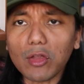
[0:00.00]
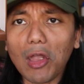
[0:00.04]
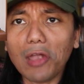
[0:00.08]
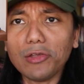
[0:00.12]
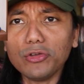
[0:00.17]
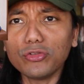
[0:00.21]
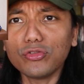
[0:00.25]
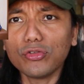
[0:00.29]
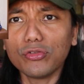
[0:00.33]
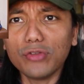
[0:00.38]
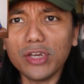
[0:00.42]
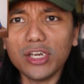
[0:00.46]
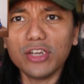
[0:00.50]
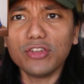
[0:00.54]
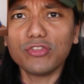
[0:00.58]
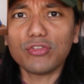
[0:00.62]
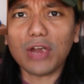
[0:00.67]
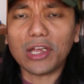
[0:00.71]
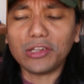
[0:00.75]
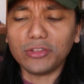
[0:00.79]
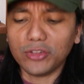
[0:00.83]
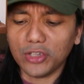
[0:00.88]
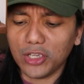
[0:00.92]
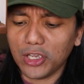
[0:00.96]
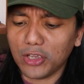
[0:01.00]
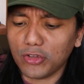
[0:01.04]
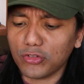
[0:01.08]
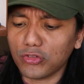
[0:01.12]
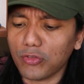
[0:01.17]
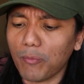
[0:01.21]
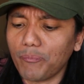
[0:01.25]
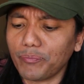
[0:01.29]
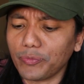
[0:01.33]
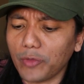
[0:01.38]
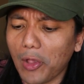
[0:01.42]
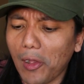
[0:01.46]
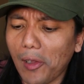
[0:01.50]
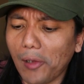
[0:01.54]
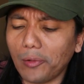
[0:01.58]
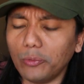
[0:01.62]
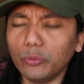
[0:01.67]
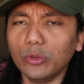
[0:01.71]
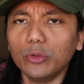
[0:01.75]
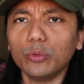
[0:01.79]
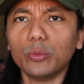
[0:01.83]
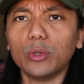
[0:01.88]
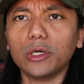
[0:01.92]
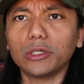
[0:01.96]
used to read his writings.
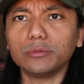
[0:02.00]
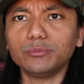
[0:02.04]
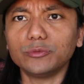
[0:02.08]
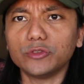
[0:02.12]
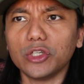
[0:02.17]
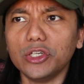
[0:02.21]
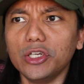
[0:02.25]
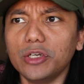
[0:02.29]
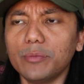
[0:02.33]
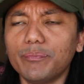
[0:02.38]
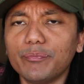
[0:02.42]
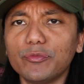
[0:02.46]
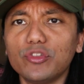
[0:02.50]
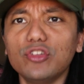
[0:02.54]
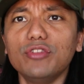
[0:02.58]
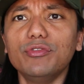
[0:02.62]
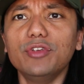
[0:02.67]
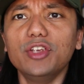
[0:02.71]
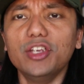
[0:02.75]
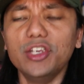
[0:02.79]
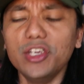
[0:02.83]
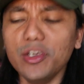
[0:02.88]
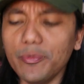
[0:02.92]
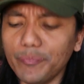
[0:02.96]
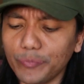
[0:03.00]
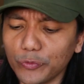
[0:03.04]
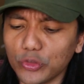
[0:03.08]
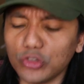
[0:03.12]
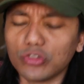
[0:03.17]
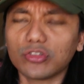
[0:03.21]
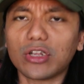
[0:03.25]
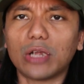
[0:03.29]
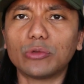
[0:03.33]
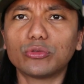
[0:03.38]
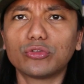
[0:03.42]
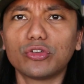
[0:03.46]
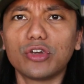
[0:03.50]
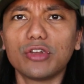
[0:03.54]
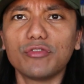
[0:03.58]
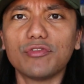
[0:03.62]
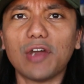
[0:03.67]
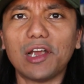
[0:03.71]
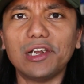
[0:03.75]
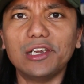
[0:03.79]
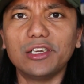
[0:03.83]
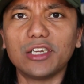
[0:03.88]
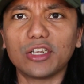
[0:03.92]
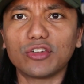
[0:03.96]
We worked in CVE, which is Countering
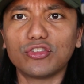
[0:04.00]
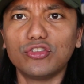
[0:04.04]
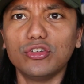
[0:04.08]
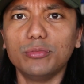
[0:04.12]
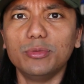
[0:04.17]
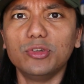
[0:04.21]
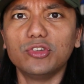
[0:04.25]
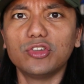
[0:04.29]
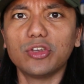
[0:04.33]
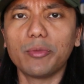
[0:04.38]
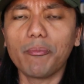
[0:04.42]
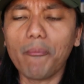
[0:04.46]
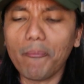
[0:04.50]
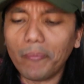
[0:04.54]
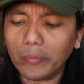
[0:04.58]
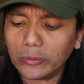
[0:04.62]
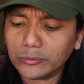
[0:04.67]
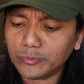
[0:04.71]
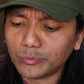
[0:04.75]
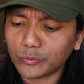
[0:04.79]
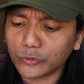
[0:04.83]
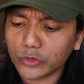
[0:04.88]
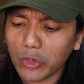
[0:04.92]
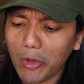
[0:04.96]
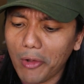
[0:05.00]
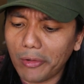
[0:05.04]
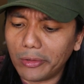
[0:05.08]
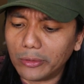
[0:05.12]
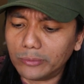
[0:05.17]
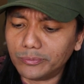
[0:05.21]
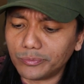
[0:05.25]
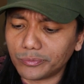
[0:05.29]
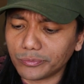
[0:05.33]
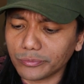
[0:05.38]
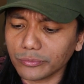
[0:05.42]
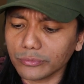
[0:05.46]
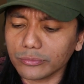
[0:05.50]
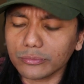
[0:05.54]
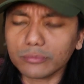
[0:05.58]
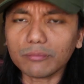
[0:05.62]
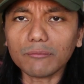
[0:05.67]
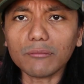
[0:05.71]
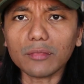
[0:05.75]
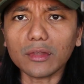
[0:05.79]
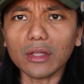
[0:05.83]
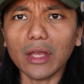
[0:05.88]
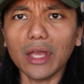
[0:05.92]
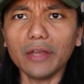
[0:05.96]
Violent Extremism and
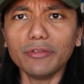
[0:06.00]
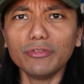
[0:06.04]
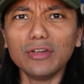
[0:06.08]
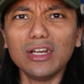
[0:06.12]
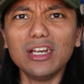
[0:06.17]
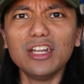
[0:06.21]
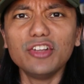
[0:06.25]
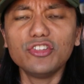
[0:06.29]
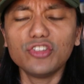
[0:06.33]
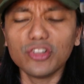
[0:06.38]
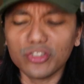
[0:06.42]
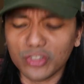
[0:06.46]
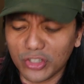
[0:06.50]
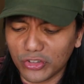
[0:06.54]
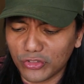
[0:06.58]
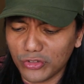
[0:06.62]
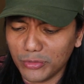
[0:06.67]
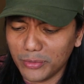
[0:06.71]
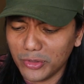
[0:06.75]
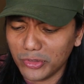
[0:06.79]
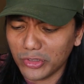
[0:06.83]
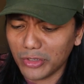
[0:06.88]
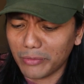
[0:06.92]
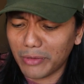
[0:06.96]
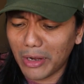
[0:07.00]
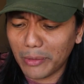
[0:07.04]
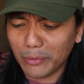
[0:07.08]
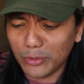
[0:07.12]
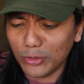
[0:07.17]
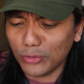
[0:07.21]
Religious Extremism, right?